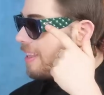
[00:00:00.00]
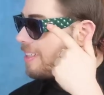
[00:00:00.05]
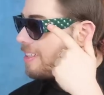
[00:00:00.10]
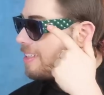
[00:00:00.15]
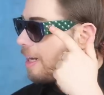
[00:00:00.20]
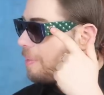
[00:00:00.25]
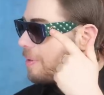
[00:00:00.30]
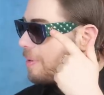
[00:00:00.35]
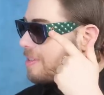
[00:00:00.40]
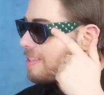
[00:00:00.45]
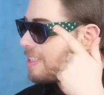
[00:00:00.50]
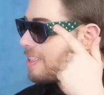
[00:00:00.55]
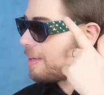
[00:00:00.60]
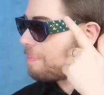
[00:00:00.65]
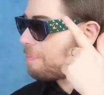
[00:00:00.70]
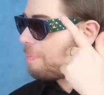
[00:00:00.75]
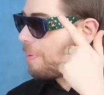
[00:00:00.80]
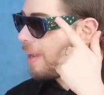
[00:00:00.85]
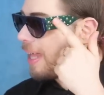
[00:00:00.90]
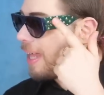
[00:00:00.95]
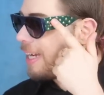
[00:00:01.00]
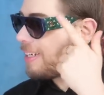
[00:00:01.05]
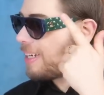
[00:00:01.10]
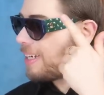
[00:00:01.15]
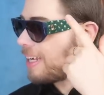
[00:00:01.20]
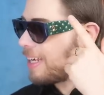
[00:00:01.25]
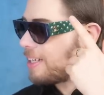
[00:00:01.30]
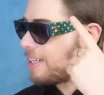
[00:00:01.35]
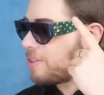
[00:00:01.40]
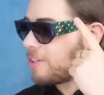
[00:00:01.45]
the double C
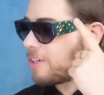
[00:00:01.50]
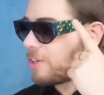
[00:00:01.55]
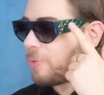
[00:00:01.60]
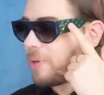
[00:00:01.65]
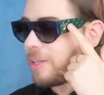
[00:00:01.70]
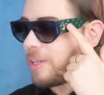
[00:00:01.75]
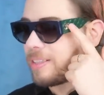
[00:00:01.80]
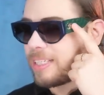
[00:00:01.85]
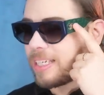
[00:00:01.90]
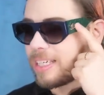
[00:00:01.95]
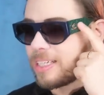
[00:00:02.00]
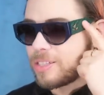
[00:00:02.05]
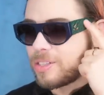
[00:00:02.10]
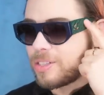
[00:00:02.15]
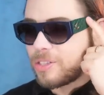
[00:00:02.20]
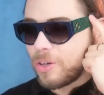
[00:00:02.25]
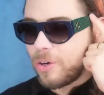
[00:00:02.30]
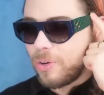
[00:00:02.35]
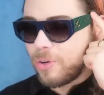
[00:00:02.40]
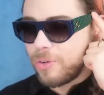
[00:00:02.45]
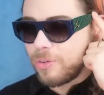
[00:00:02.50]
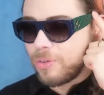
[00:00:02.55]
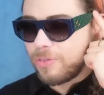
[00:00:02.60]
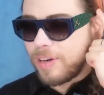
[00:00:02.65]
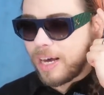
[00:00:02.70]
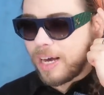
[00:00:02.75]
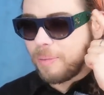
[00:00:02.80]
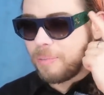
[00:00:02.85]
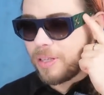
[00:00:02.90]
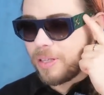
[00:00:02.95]
blending into the quilting is so
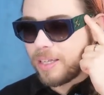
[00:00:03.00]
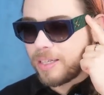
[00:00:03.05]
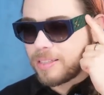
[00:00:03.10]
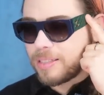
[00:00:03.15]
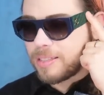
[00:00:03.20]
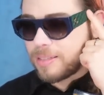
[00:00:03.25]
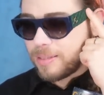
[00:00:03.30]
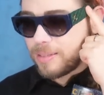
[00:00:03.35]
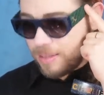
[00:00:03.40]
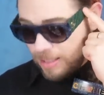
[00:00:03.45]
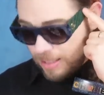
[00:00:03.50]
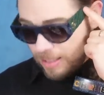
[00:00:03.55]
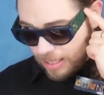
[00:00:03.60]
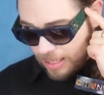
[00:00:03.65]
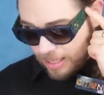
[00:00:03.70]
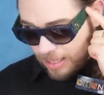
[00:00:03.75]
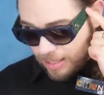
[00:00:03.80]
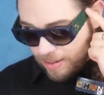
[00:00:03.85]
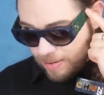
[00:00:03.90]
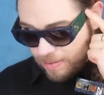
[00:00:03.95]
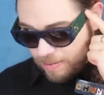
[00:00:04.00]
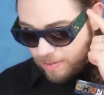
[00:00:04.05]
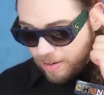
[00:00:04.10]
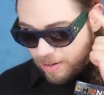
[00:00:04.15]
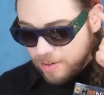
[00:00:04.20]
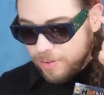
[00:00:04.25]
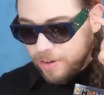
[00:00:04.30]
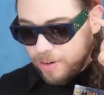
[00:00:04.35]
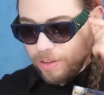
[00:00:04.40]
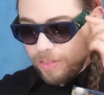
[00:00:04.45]
fabulous.
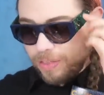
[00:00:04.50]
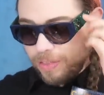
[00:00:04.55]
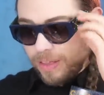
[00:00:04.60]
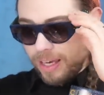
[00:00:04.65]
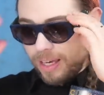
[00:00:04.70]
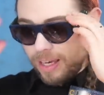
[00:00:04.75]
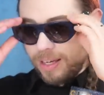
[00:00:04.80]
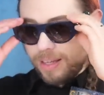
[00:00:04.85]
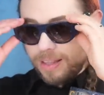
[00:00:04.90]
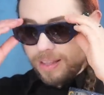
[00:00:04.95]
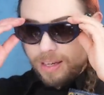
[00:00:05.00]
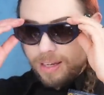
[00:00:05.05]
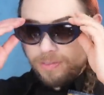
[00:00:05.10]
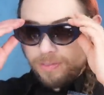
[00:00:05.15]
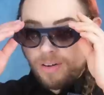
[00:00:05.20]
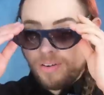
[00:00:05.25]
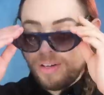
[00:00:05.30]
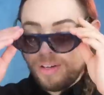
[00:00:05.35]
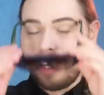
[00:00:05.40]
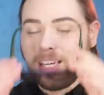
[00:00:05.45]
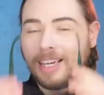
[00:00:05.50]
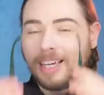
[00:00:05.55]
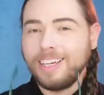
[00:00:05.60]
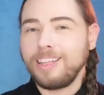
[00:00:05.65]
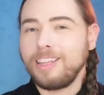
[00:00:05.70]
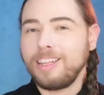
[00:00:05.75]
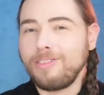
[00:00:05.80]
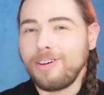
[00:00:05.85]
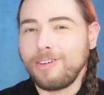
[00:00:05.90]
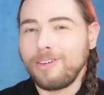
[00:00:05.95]
Very, very thick. They're
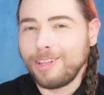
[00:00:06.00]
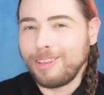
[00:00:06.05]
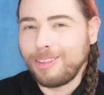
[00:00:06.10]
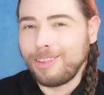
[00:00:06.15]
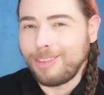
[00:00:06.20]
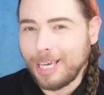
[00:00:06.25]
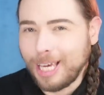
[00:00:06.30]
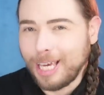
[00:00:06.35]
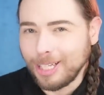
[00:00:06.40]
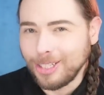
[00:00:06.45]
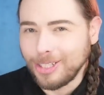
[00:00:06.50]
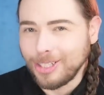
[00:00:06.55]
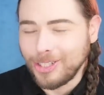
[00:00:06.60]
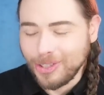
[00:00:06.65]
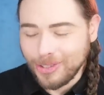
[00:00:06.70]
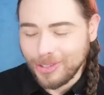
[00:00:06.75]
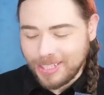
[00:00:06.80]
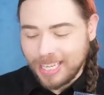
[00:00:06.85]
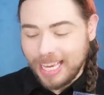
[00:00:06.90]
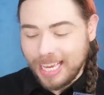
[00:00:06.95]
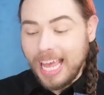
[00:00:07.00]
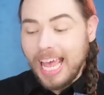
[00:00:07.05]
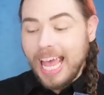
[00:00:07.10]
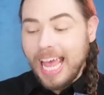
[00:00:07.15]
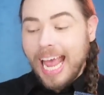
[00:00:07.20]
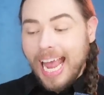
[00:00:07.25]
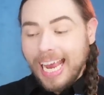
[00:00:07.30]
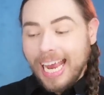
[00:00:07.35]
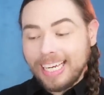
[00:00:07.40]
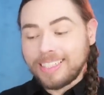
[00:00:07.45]
very thick and juicy,
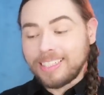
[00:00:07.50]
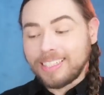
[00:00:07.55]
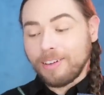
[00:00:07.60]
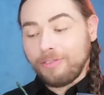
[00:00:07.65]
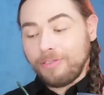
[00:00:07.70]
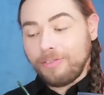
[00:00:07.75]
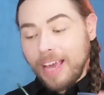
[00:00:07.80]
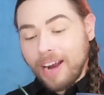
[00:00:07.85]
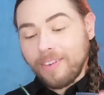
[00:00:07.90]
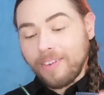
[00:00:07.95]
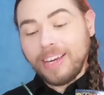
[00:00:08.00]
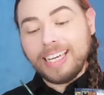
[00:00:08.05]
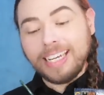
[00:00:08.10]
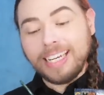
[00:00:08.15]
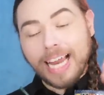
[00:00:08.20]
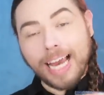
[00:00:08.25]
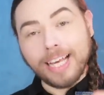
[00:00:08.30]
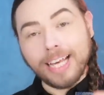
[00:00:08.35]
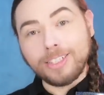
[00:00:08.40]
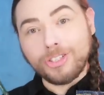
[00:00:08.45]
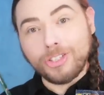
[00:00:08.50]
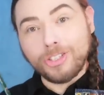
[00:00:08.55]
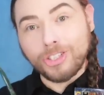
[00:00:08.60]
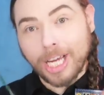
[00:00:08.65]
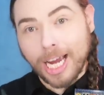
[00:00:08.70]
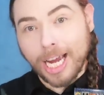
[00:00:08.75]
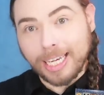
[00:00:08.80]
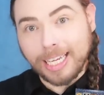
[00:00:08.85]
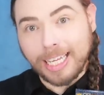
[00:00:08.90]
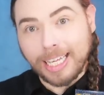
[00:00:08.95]
and it's a very nice
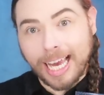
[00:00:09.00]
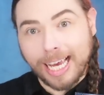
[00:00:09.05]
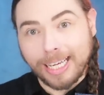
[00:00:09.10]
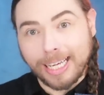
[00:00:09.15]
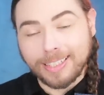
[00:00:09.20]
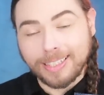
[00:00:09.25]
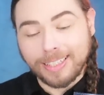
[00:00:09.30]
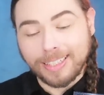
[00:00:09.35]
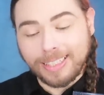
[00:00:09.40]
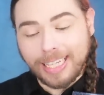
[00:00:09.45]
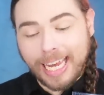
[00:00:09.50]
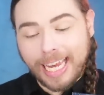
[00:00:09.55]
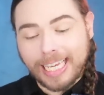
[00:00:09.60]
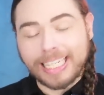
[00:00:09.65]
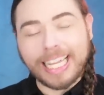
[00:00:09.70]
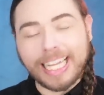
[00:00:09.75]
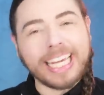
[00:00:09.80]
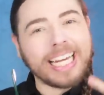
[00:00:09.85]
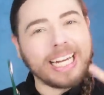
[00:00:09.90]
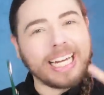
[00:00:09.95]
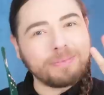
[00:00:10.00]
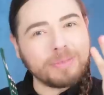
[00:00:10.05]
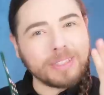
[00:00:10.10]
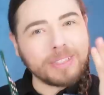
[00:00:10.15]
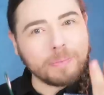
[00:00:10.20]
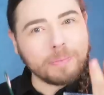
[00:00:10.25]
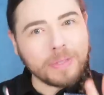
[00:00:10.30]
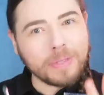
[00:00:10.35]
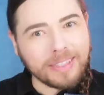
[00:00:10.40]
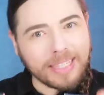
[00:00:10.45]
shiny acetate, like a
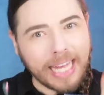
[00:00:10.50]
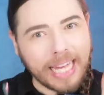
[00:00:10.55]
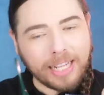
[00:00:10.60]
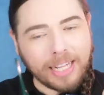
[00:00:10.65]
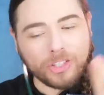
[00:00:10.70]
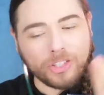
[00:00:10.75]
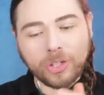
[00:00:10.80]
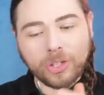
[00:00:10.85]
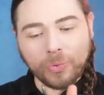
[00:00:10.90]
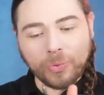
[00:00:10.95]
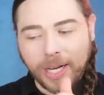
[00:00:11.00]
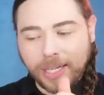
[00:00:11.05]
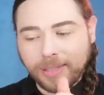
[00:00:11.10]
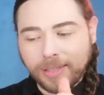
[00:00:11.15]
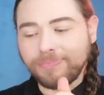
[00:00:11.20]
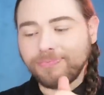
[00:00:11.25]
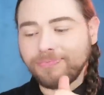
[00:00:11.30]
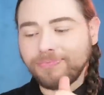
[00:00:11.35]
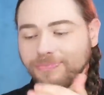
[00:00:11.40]
substantial one.